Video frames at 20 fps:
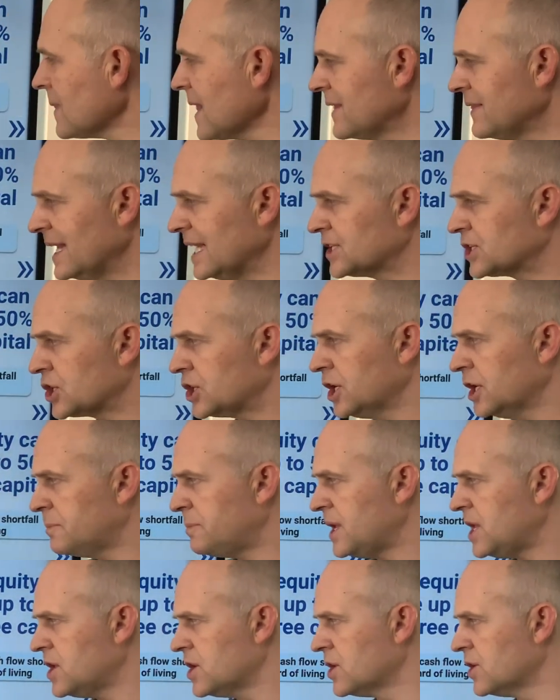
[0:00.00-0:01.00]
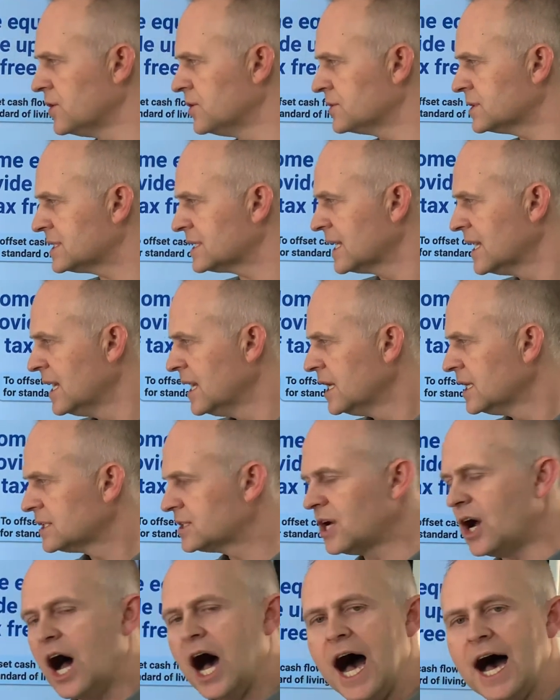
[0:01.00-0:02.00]
this could be used
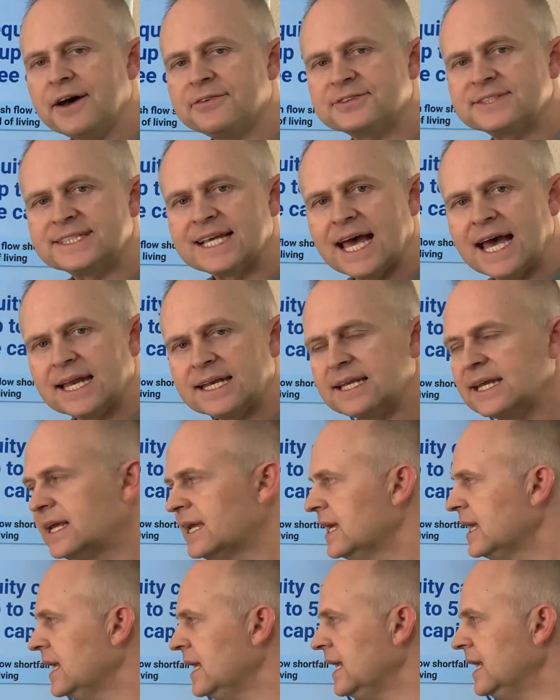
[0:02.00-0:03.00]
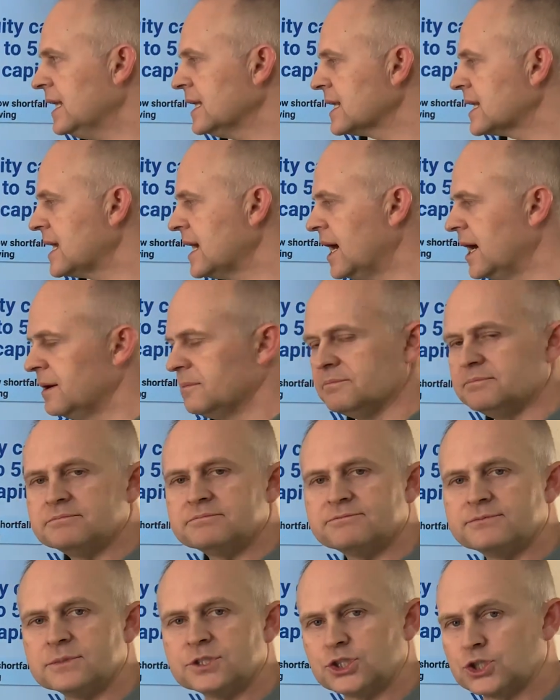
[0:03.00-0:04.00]
to offset income
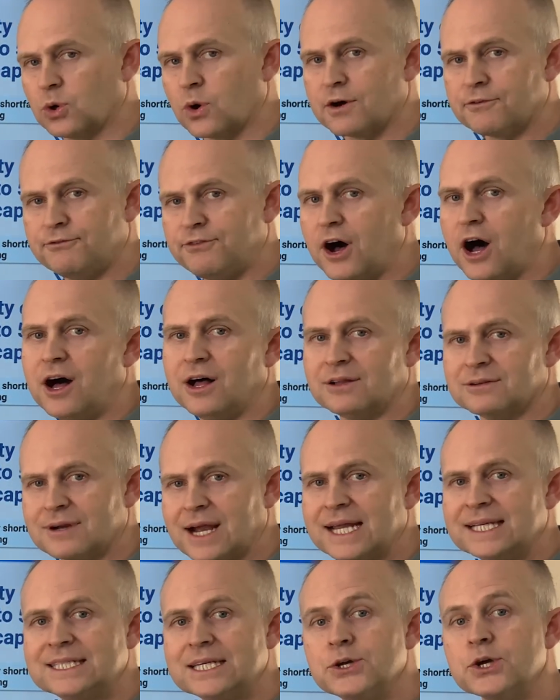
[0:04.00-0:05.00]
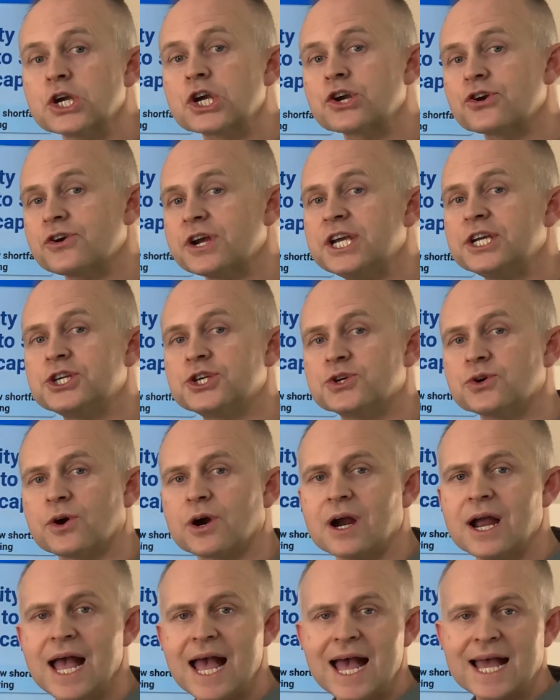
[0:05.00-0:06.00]
shortfall, to increase
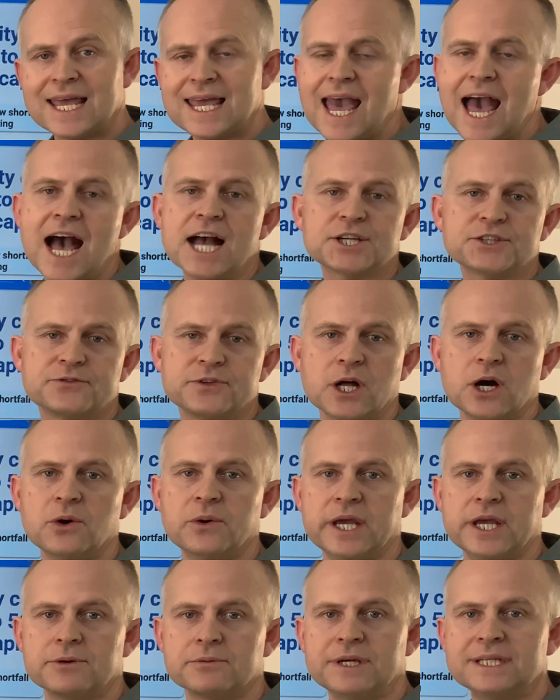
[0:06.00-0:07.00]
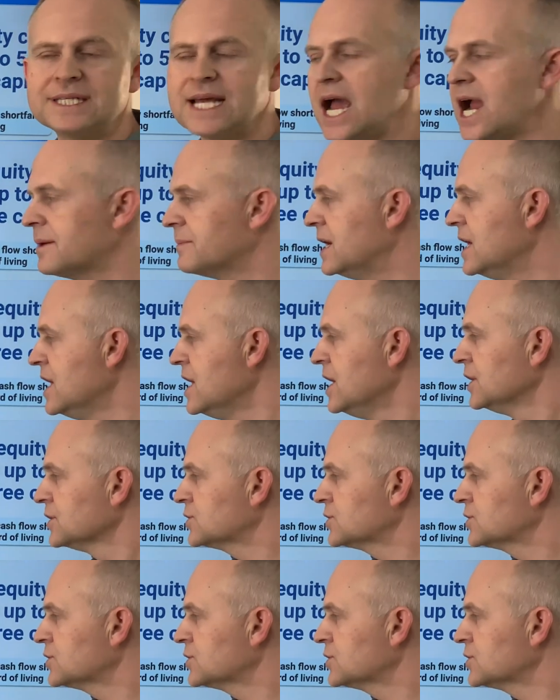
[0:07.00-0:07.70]
your cash flow in retirement.